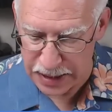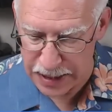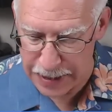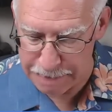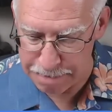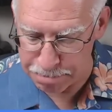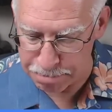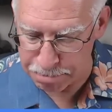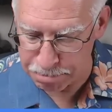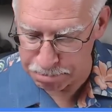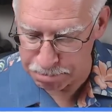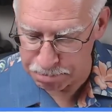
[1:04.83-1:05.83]
Um,
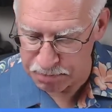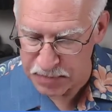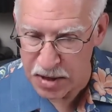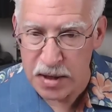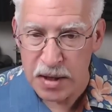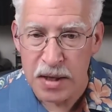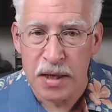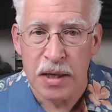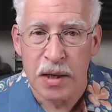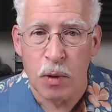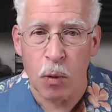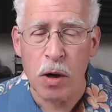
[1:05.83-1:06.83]

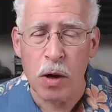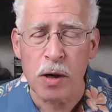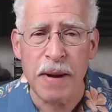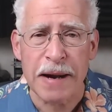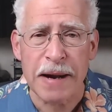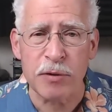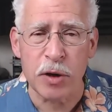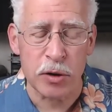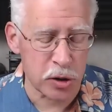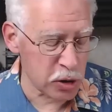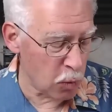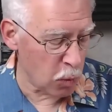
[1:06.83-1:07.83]
well, welcome back for
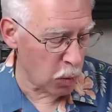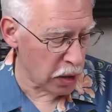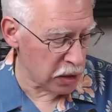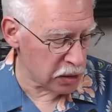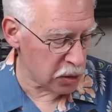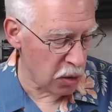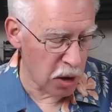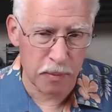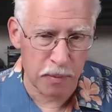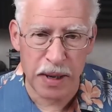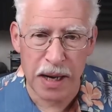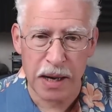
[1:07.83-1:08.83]
another show. We're going to
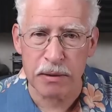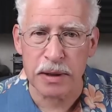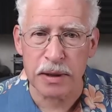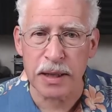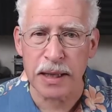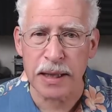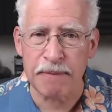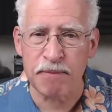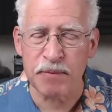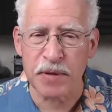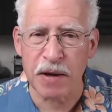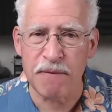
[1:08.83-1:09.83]
talk about uh,
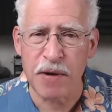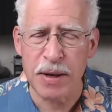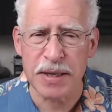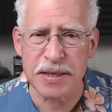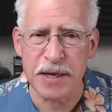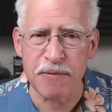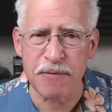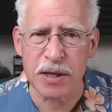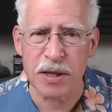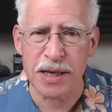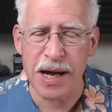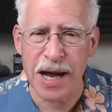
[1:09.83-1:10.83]
a very
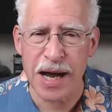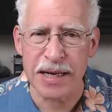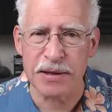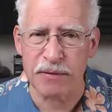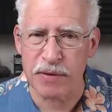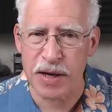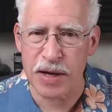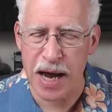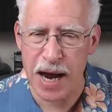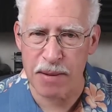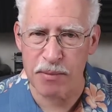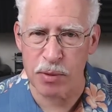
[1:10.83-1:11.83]
different kind of
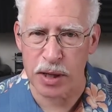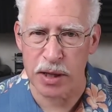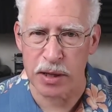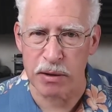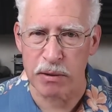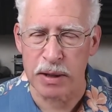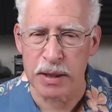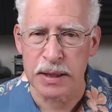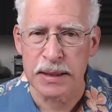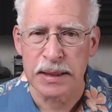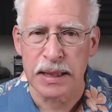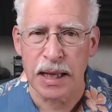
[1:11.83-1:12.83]
camera here.
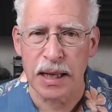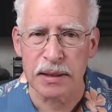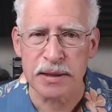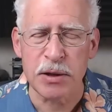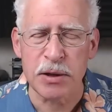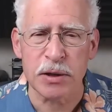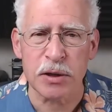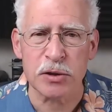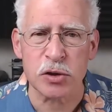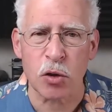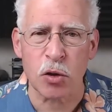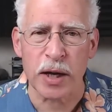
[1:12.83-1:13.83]
I'll tell you a little
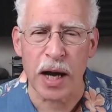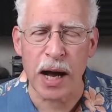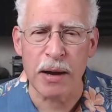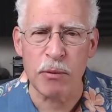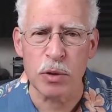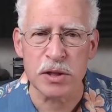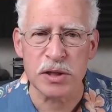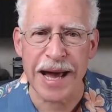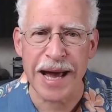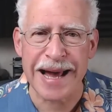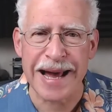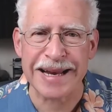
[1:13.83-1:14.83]
story. I was
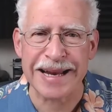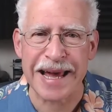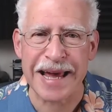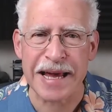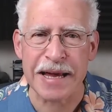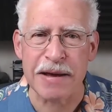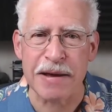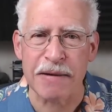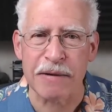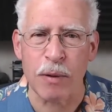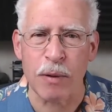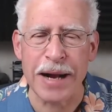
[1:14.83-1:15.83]
at a
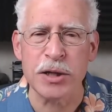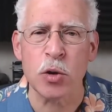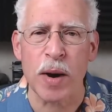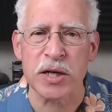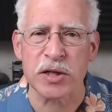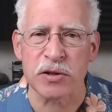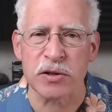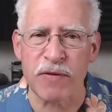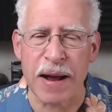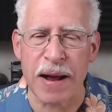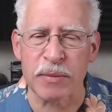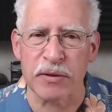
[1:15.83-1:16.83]
graduation, a
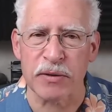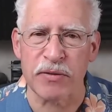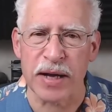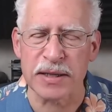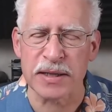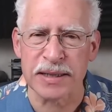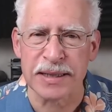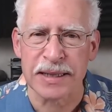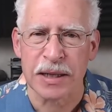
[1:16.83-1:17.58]
family event